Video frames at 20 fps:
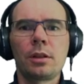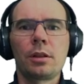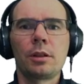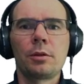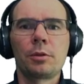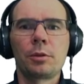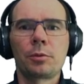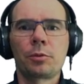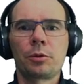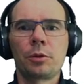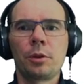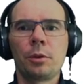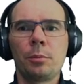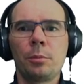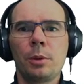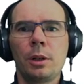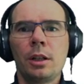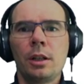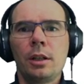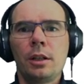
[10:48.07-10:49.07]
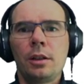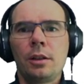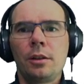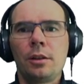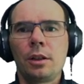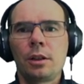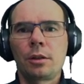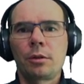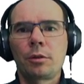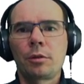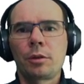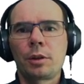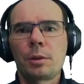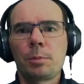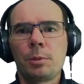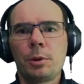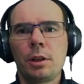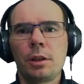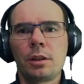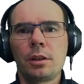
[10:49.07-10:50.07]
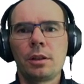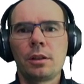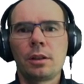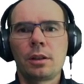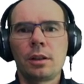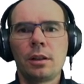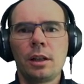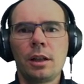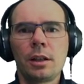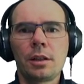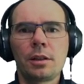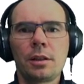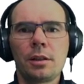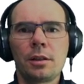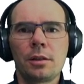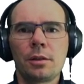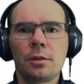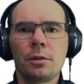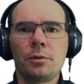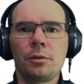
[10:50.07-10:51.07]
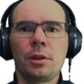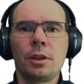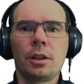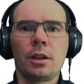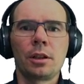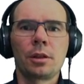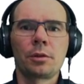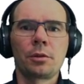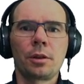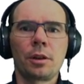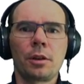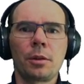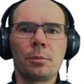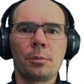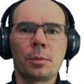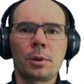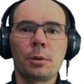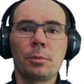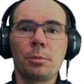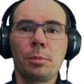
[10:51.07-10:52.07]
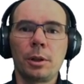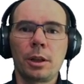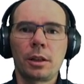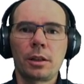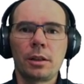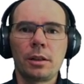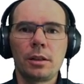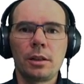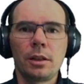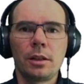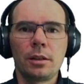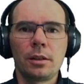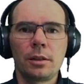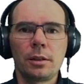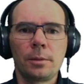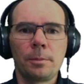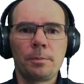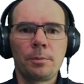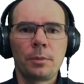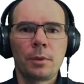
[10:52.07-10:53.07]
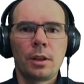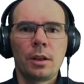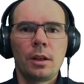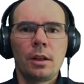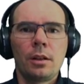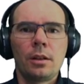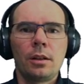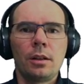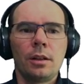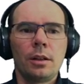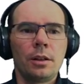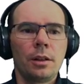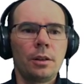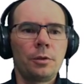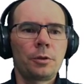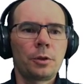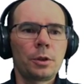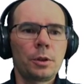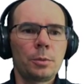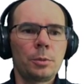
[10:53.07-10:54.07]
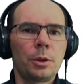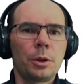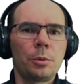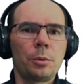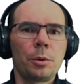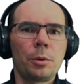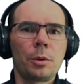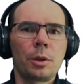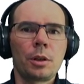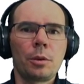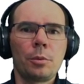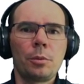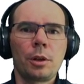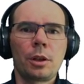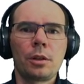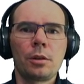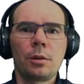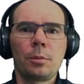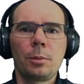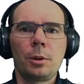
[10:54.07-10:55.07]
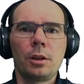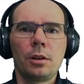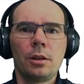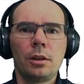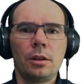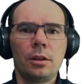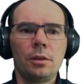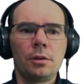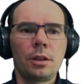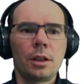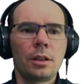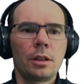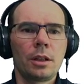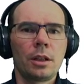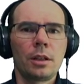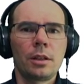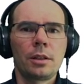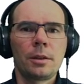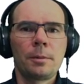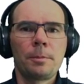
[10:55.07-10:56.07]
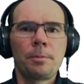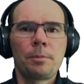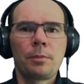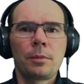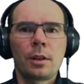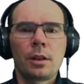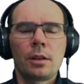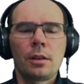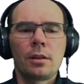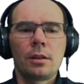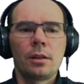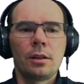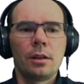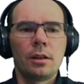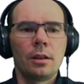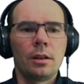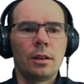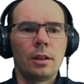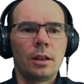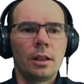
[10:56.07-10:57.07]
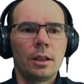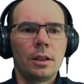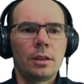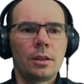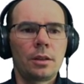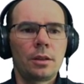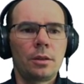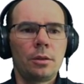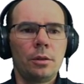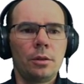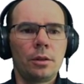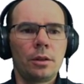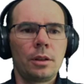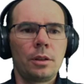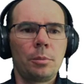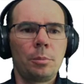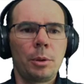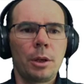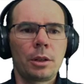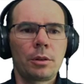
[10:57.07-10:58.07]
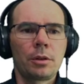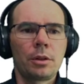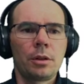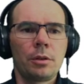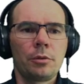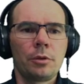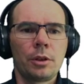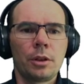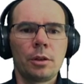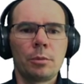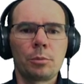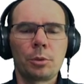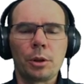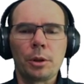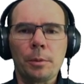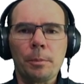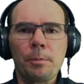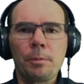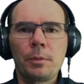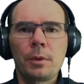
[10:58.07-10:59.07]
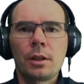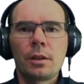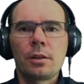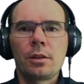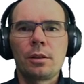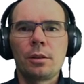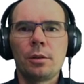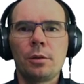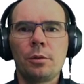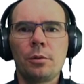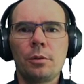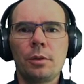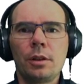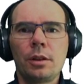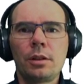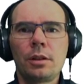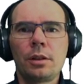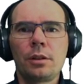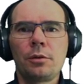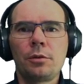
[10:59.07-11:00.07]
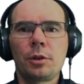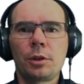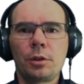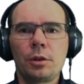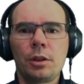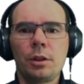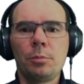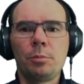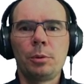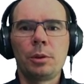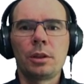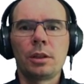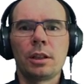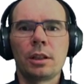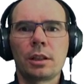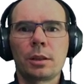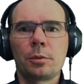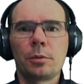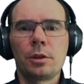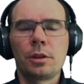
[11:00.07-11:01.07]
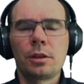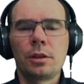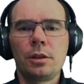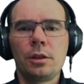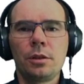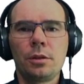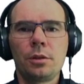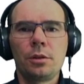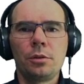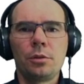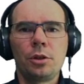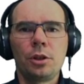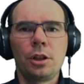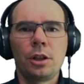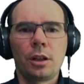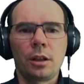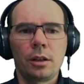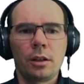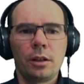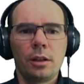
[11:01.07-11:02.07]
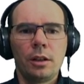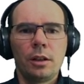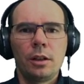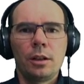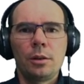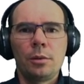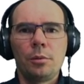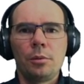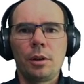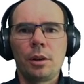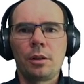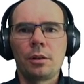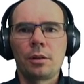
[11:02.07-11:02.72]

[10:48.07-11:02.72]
from their corresponding classes of the algorithm complexities. The first one we're going to be looking at is called the parity of a number. So this is a very simple task. We just need to check whether